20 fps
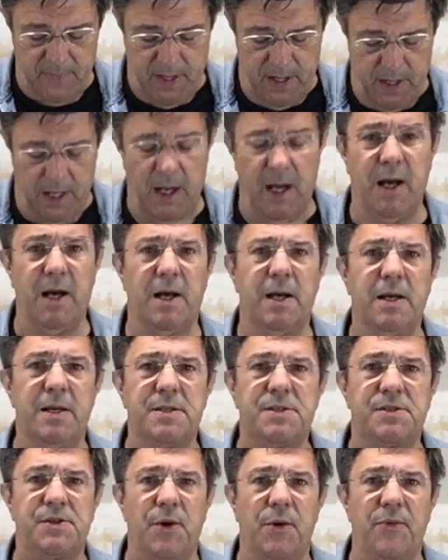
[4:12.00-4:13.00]

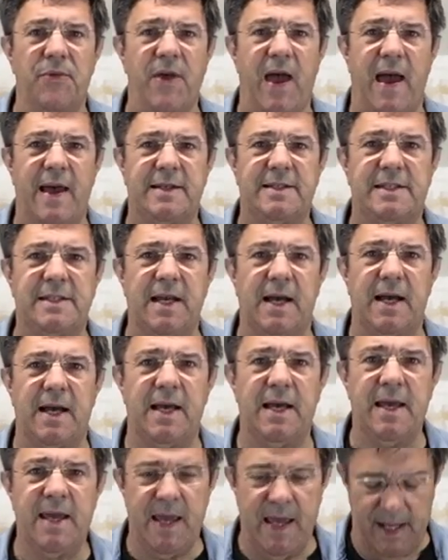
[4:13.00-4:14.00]
so that
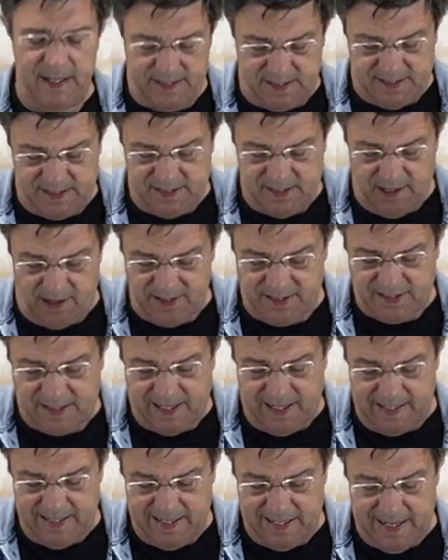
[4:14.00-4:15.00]
it starts
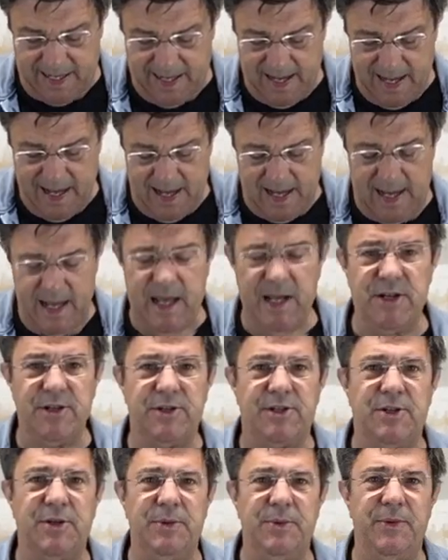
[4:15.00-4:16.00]
cutting
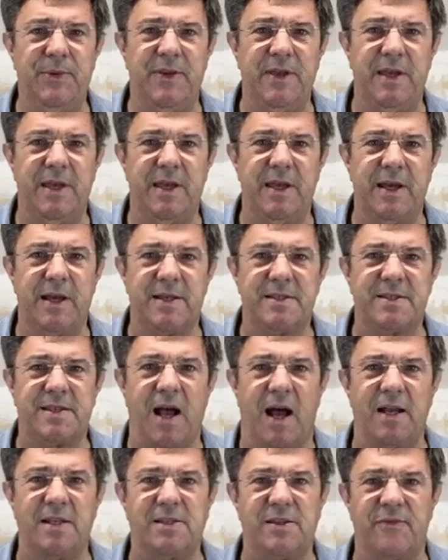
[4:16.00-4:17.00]
into the
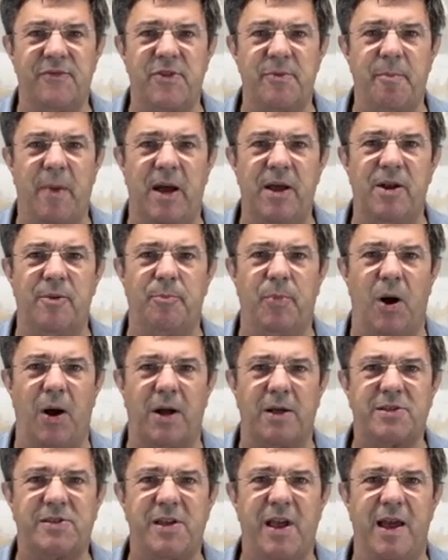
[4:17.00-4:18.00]
sides of the miter
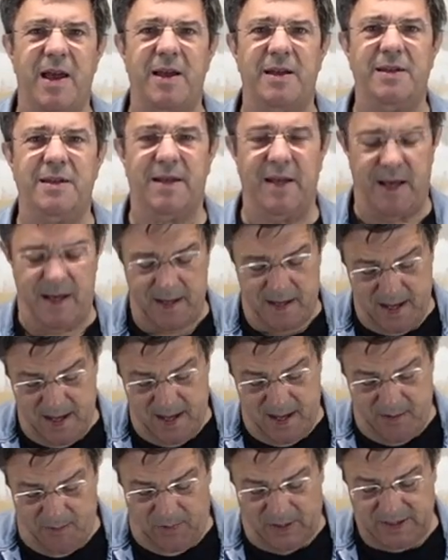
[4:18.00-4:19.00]
box, and
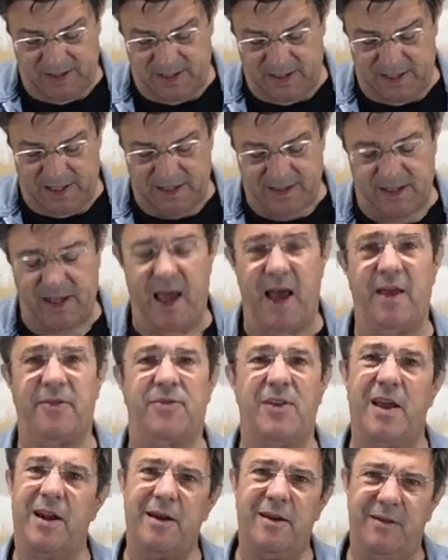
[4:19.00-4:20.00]
once it does that,
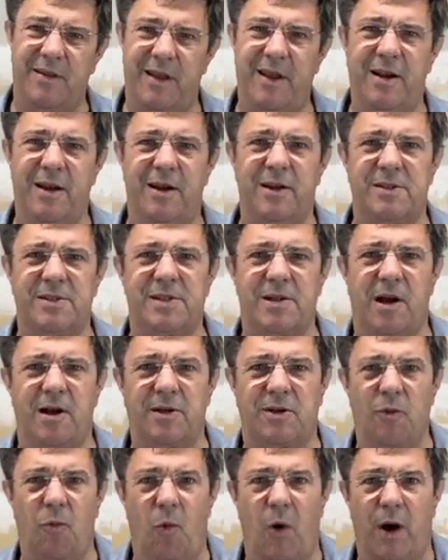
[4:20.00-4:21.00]
then it'll
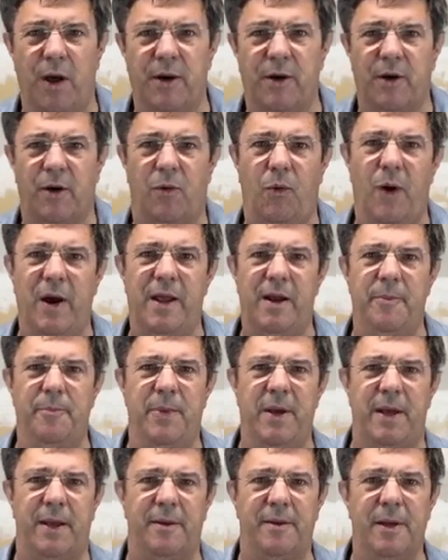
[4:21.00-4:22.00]
start to wander quite a
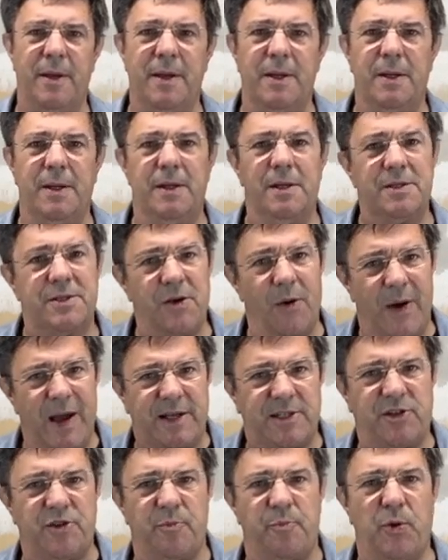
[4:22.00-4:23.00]
bit. So
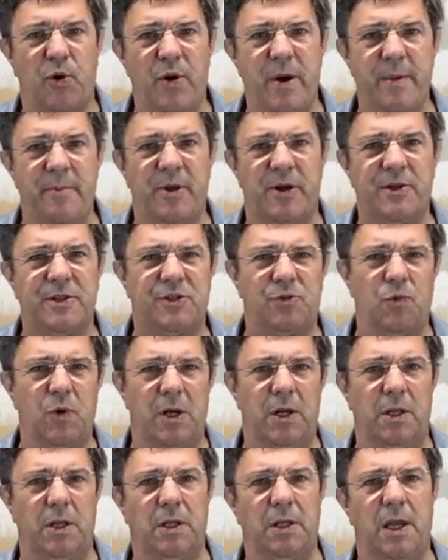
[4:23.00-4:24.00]
extra perimeters
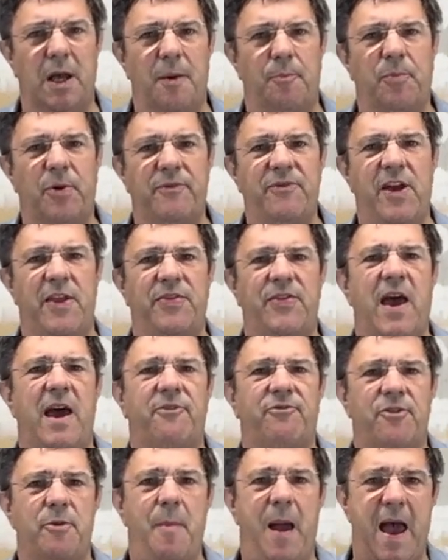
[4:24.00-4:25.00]
will prevent
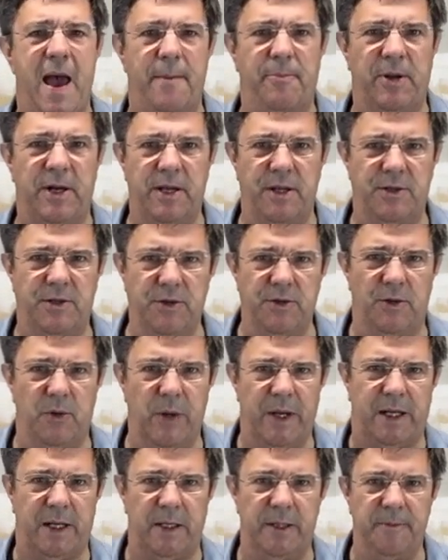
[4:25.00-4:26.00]
that from happening too
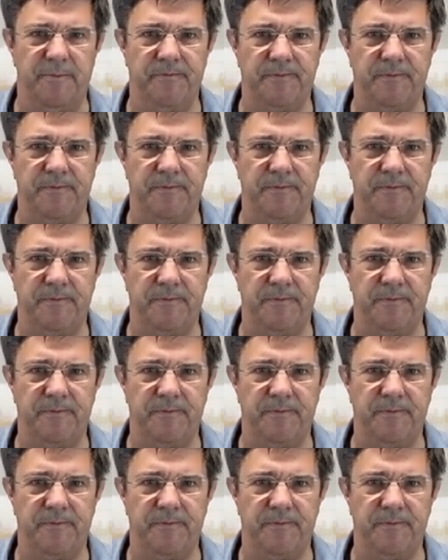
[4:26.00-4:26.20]
quickly.